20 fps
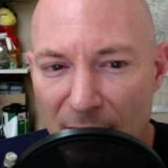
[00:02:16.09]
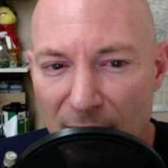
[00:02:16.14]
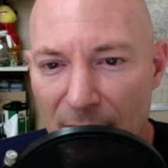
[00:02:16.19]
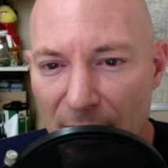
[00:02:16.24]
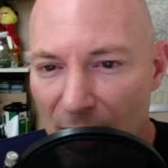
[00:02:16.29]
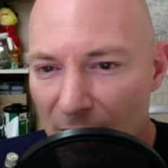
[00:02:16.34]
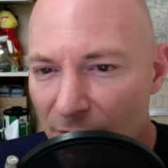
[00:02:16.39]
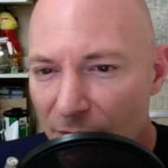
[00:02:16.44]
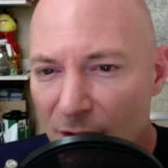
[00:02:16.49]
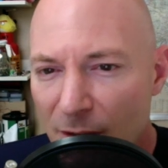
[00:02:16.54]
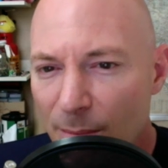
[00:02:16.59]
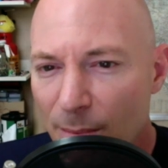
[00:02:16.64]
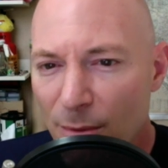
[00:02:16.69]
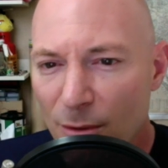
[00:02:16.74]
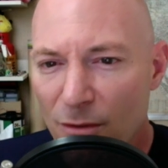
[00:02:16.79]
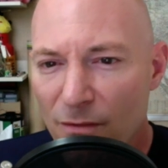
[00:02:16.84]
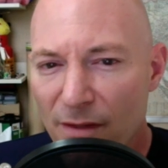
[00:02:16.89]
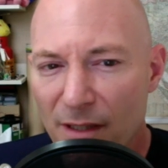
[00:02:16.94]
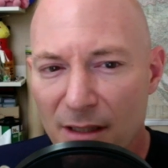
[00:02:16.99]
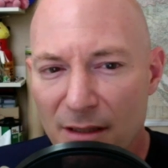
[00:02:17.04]
even
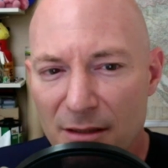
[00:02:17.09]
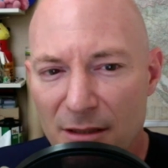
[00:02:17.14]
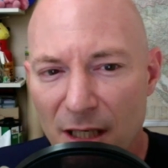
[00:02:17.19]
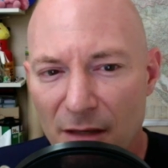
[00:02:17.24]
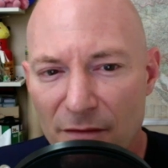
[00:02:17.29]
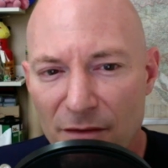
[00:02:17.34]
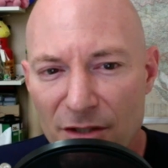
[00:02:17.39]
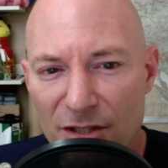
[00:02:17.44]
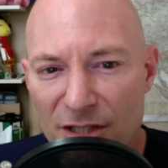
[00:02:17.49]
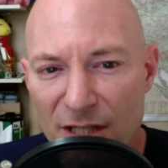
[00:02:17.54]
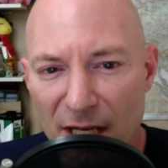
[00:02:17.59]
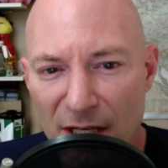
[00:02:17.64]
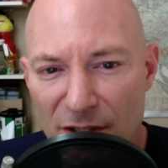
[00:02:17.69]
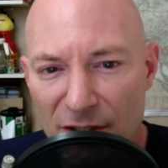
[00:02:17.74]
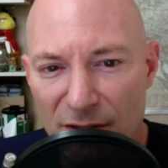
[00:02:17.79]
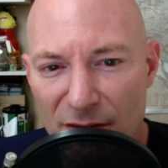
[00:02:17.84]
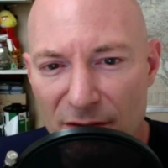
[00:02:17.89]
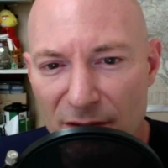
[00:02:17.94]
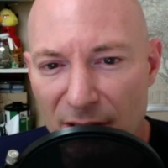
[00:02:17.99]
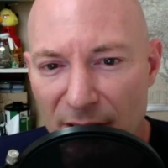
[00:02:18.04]
approving tougher
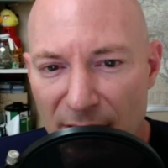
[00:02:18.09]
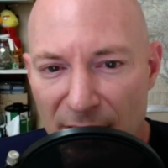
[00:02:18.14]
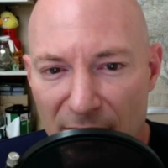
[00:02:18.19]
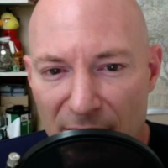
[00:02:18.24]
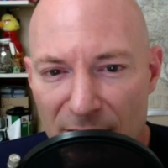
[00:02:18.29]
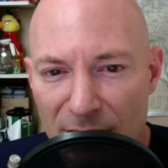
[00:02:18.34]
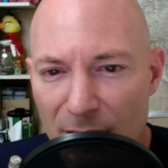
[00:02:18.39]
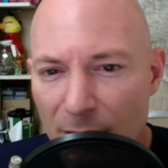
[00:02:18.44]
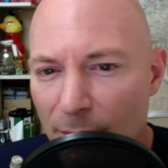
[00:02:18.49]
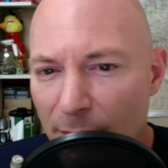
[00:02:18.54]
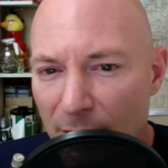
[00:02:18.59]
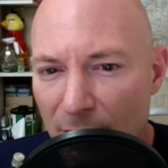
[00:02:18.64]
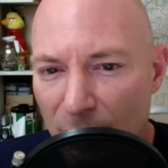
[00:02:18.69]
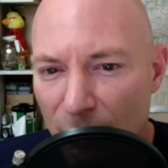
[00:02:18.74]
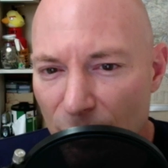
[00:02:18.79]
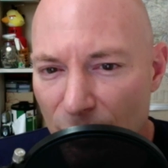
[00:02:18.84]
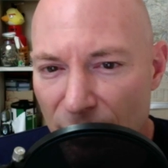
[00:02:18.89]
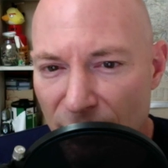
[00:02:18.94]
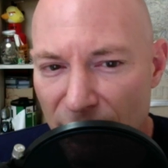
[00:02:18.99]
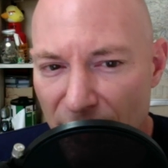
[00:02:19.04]
sanctions against the
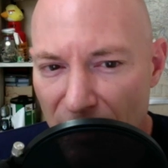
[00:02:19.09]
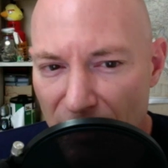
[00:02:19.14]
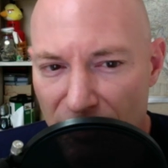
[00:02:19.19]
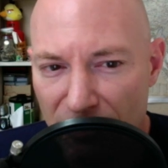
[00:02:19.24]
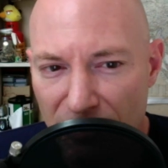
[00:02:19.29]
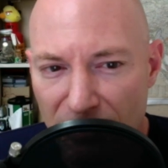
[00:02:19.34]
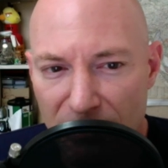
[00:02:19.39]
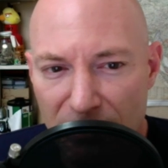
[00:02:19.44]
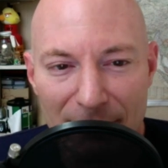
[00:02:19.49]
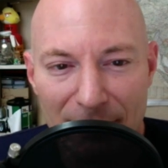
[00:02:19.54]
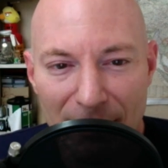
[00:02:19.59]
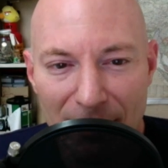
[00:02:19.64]
reclusive nation.